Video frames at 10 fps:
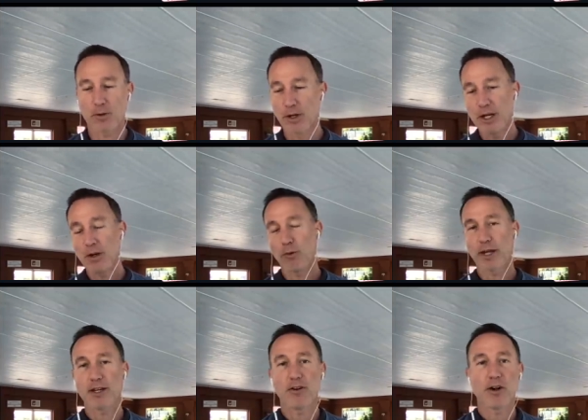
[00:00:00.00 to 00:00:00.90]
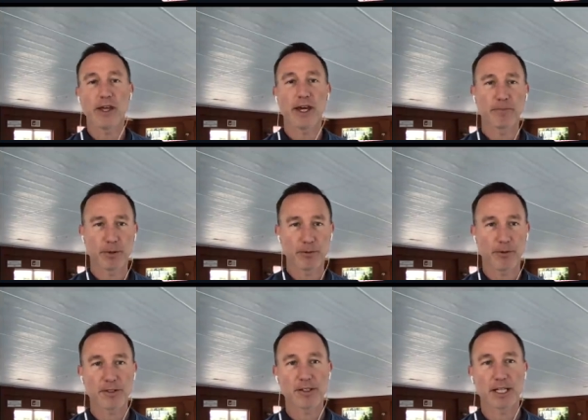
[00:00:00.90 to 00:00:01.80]
So we'll get into all that, but
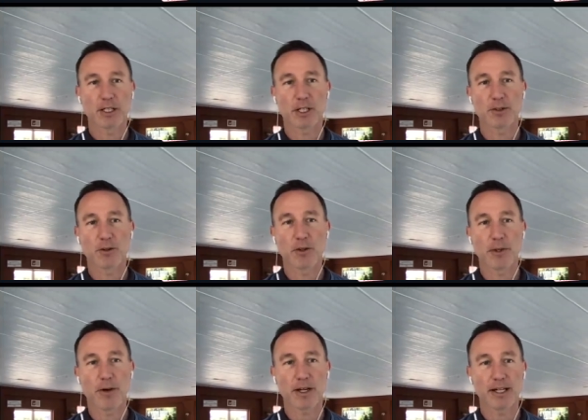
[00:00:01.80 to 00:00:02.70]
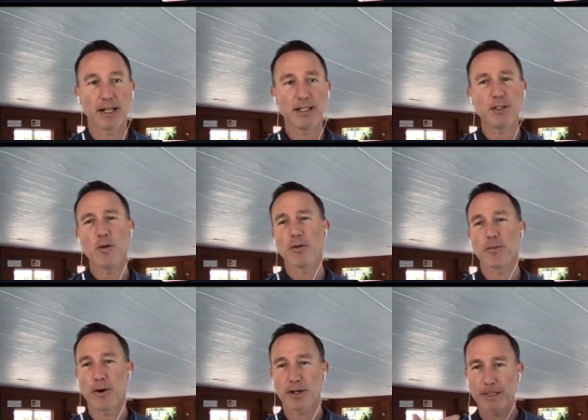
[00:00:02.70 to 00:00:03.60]
first take a look what's going on in the market. I like to go over the
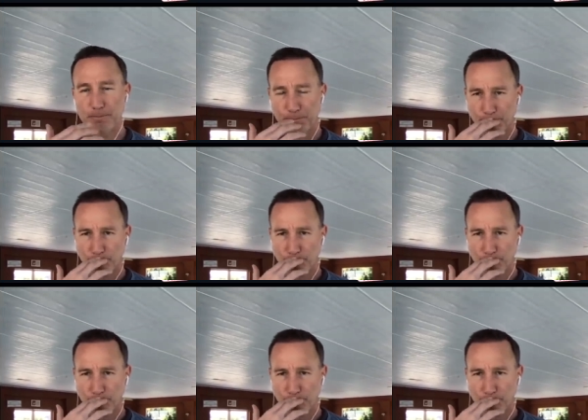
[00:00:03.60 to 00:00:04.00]
market